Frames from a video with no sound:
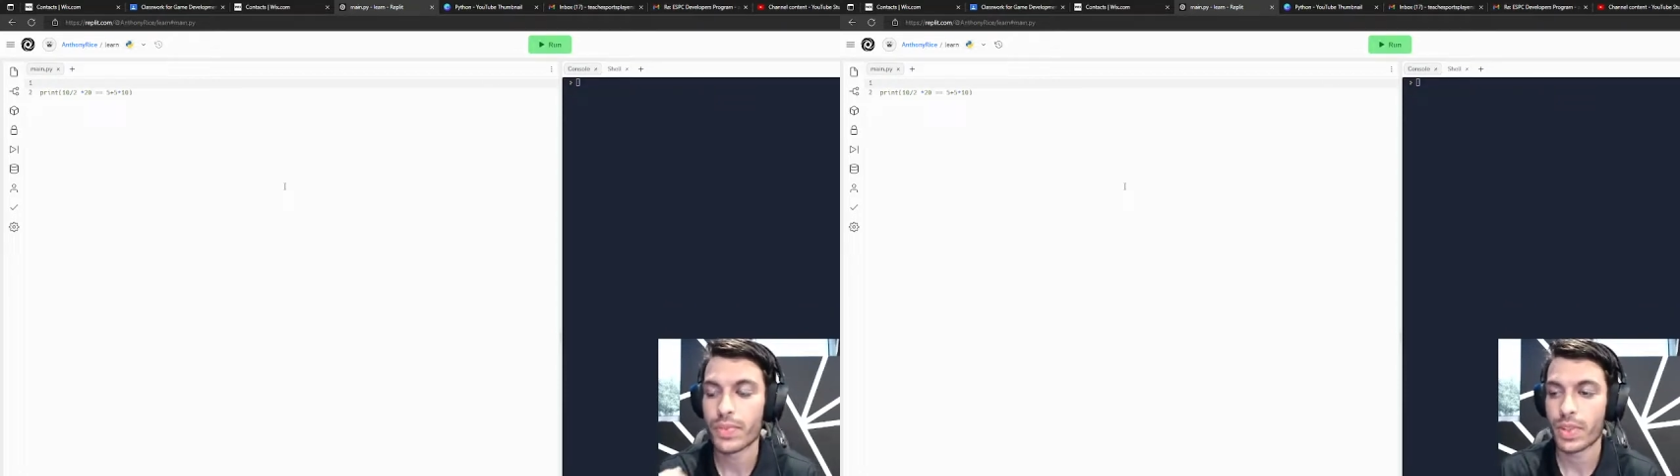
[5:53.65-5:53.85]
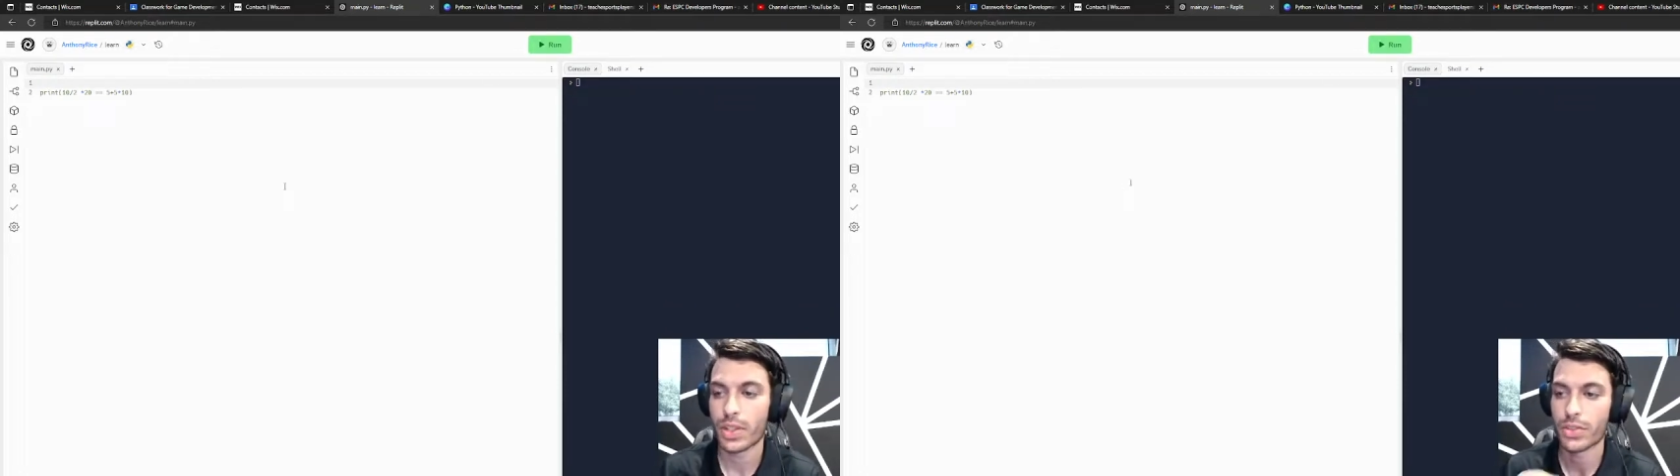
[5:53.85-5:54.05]

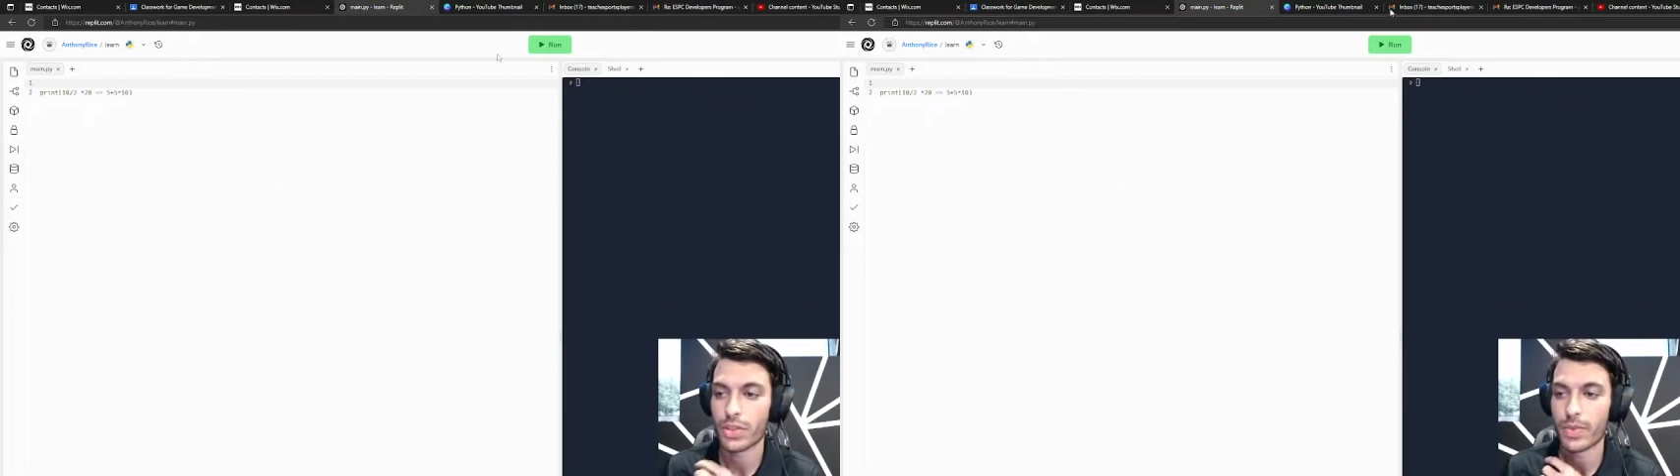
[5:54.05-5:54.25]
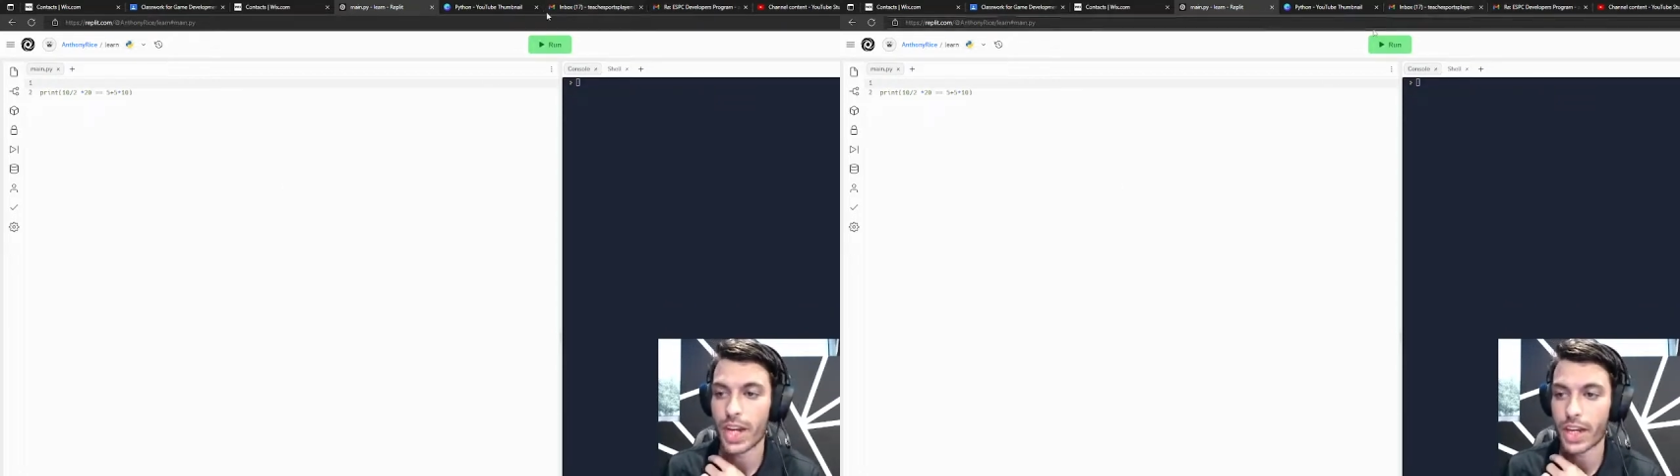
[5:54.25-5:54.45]

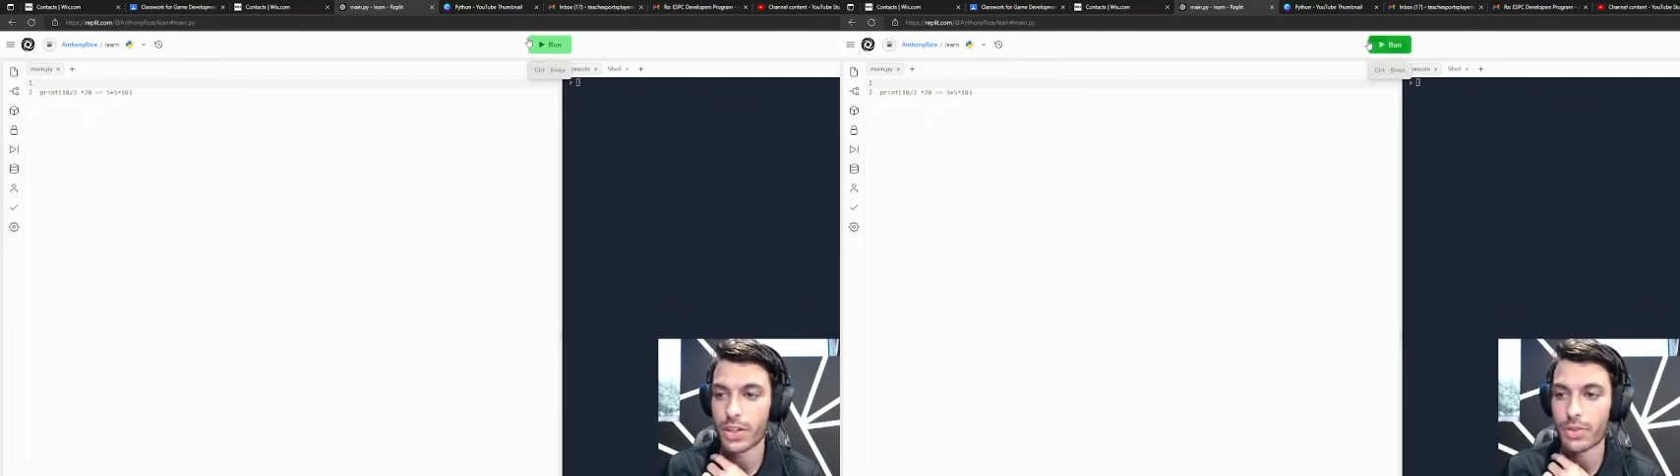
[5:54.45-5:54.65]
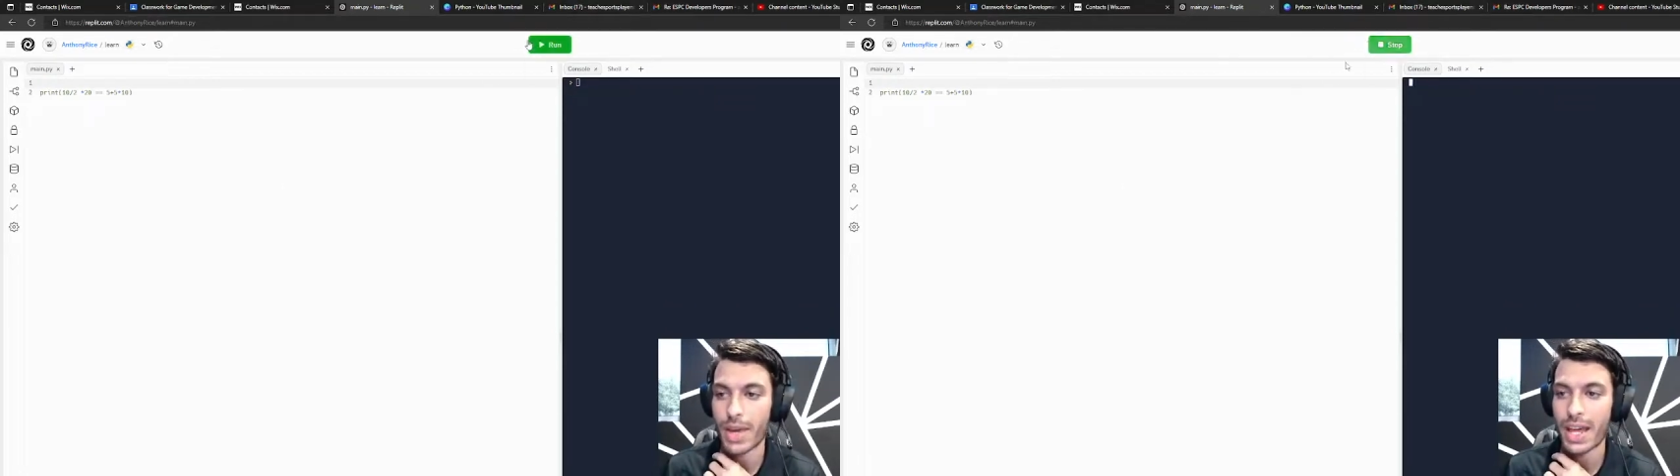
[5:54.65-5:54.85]
Assuming I can do
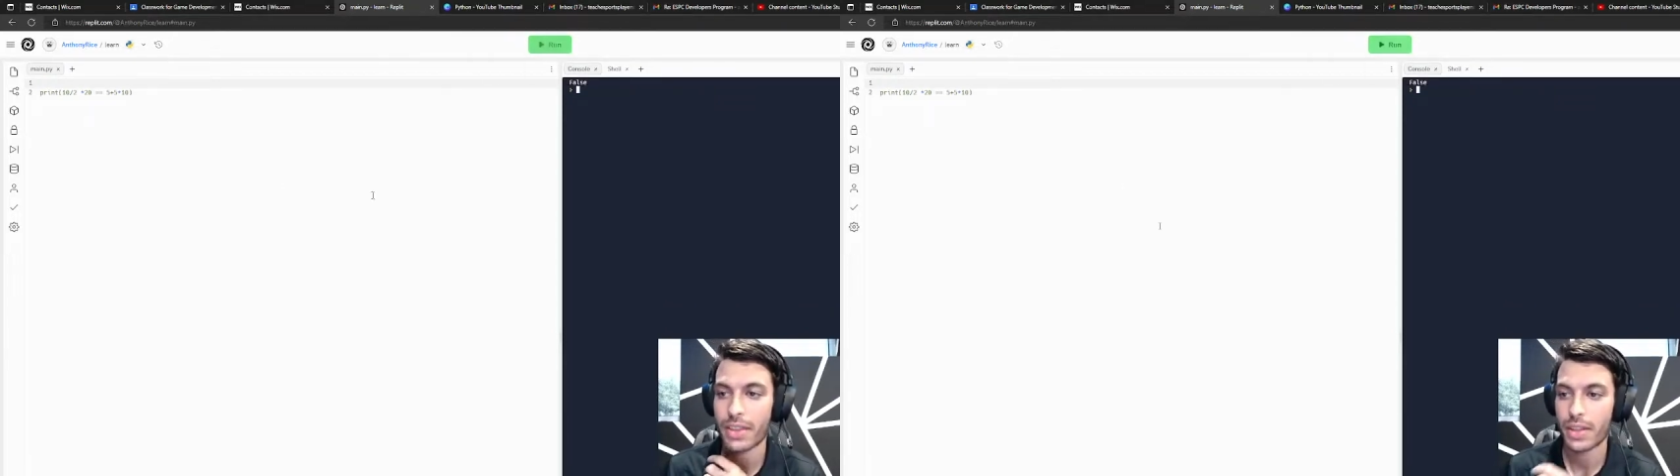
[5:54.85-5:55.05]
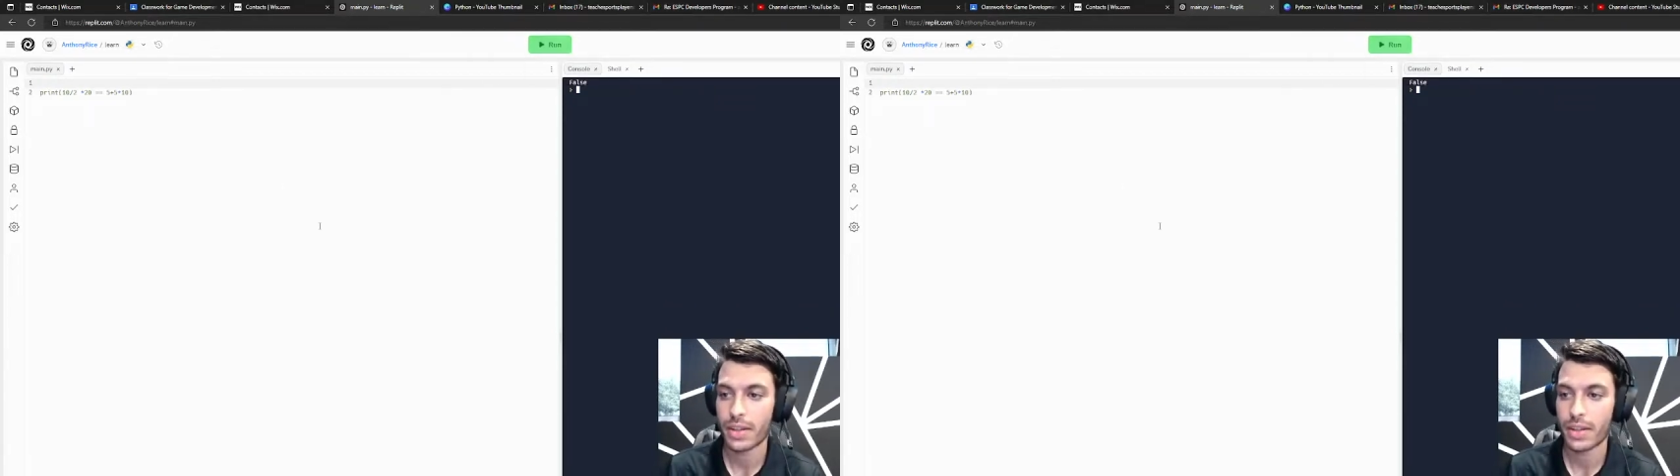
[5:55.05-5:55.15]
math.